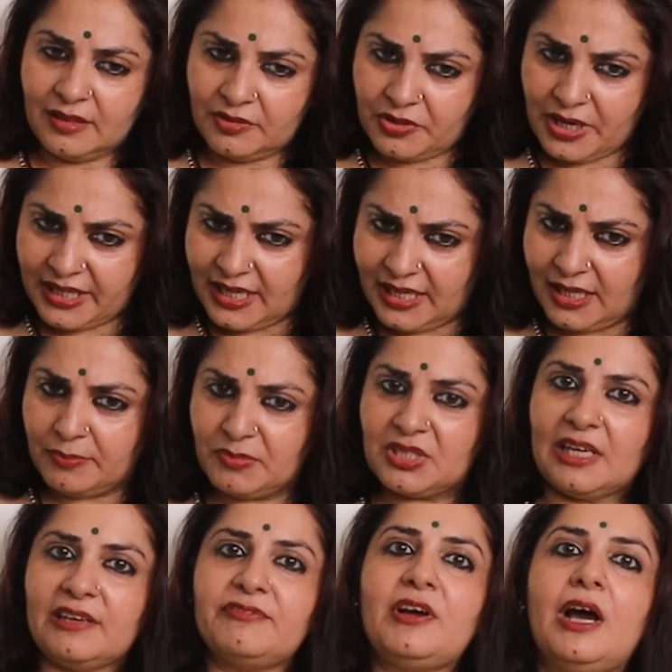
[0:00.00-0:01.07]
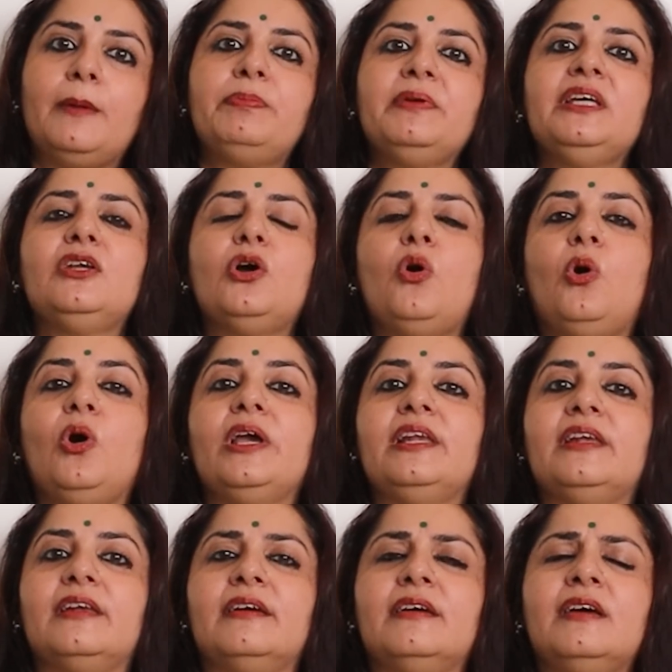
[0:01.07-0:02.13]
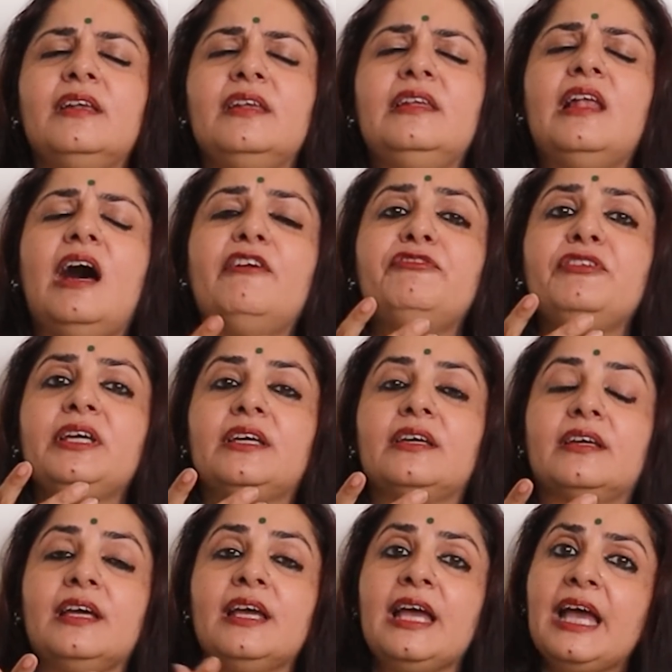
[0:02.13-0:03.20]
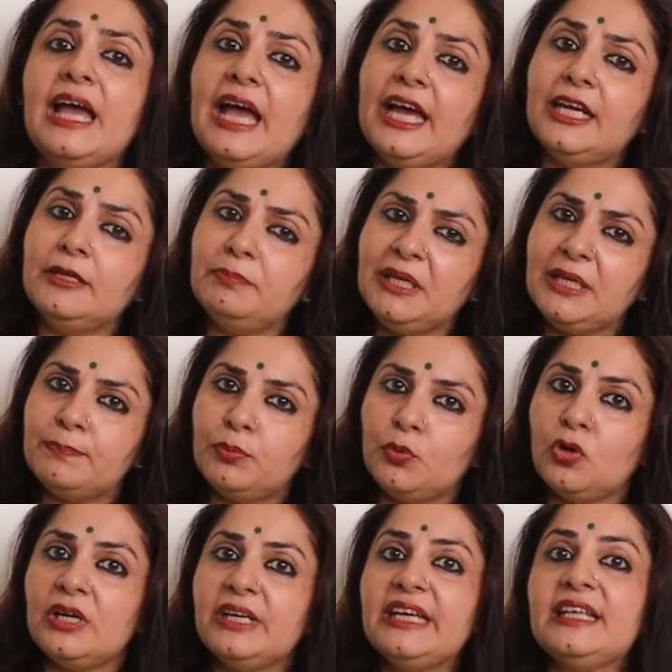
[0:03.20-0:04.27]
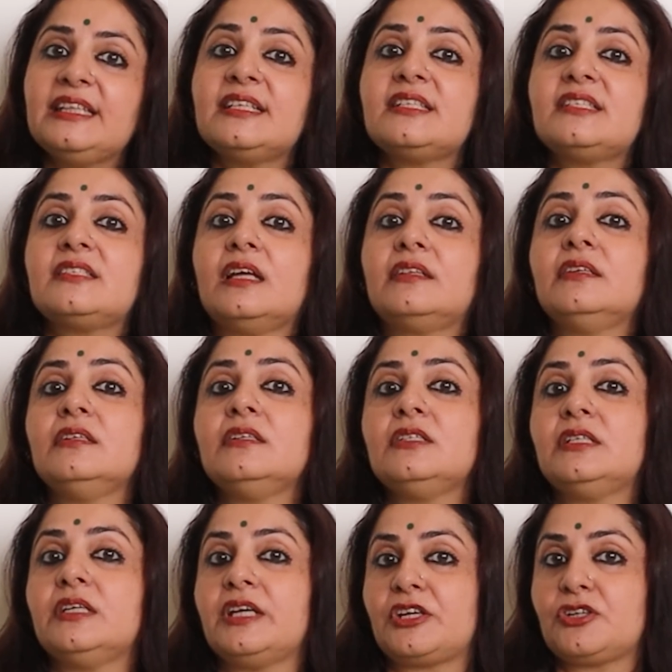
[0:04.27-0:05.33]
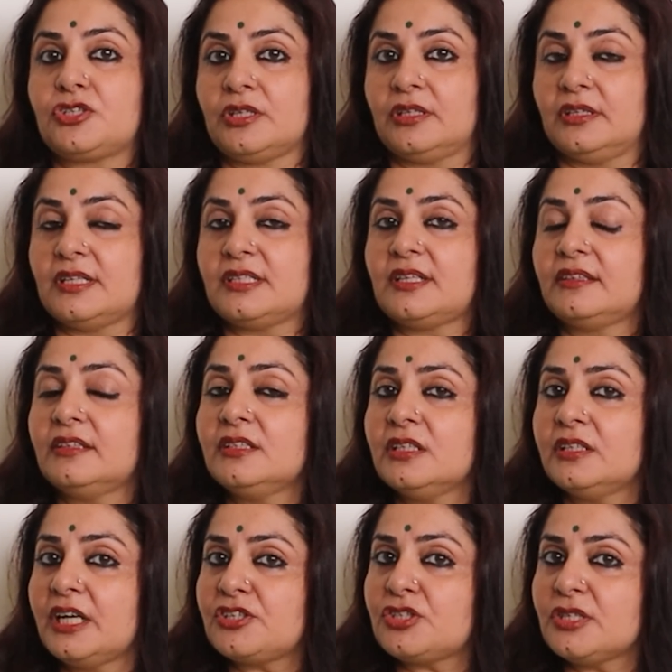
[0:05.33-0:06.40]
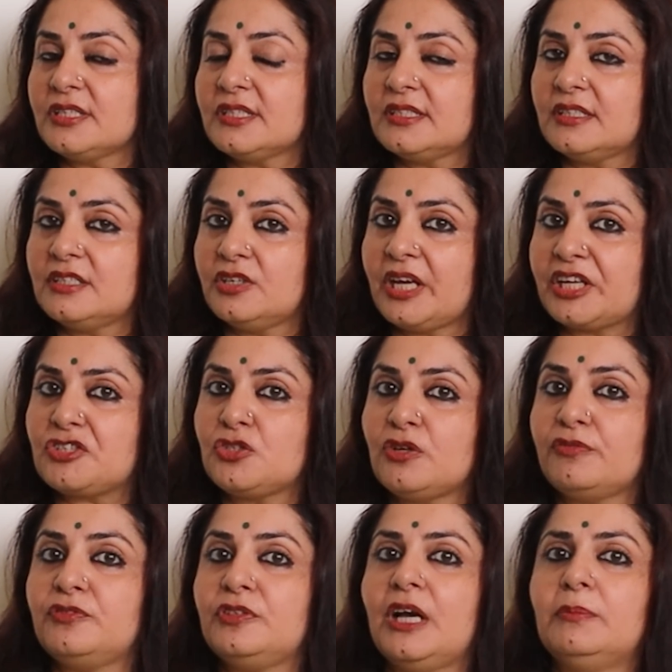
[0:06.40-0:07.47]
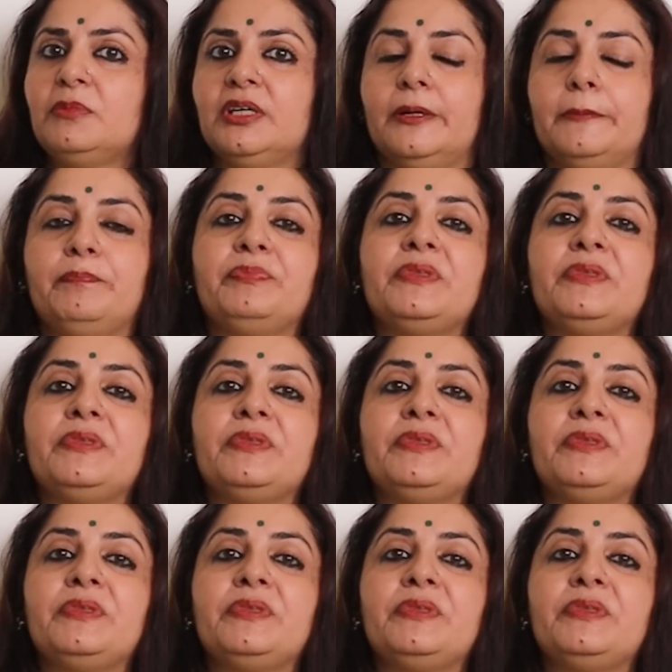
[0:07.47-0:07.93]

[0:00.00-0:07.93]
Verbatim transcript: raking himself up in oil, laughing, and being pulled in the southern direction. The southern direction is the direction of Yama.